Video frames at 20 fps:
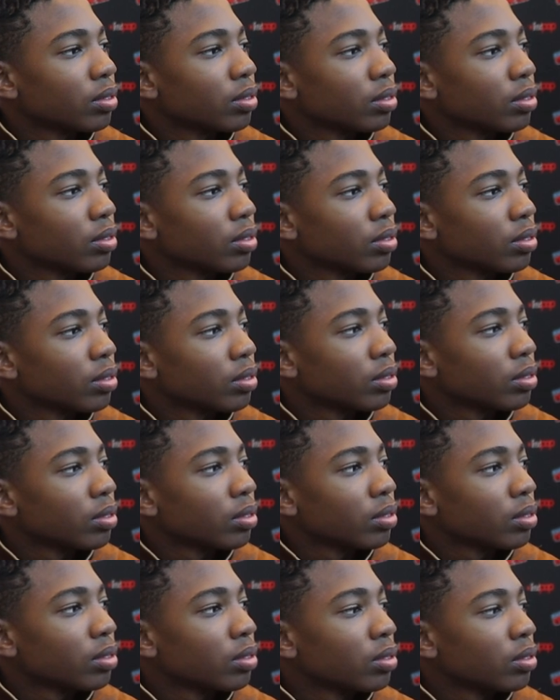
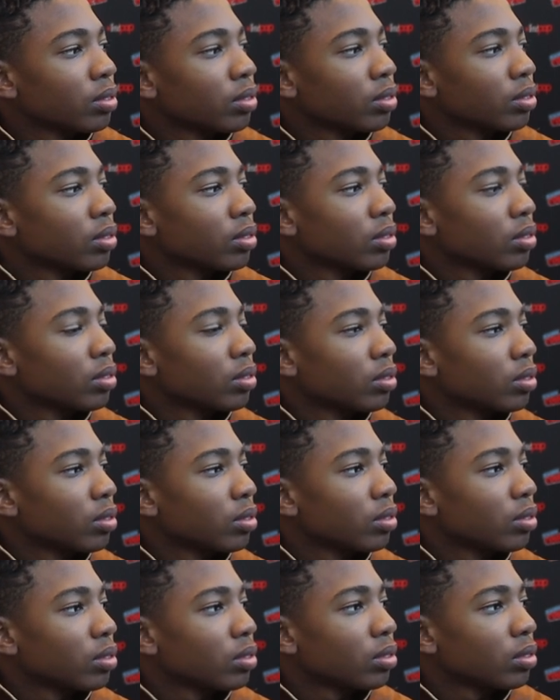
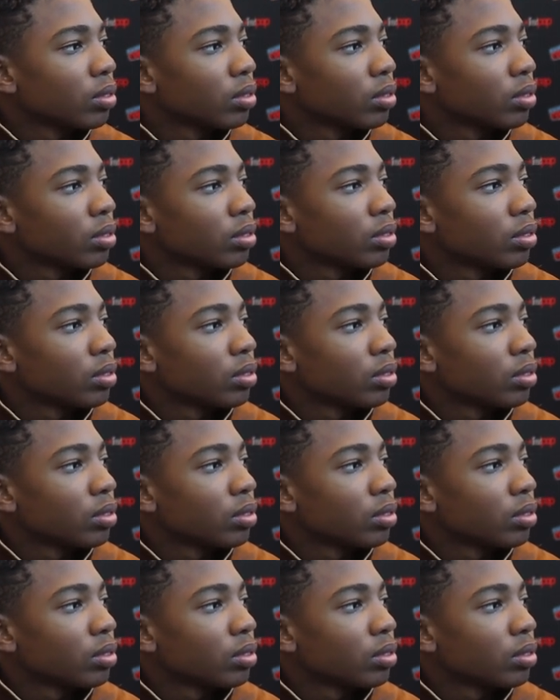The person shown says nothing.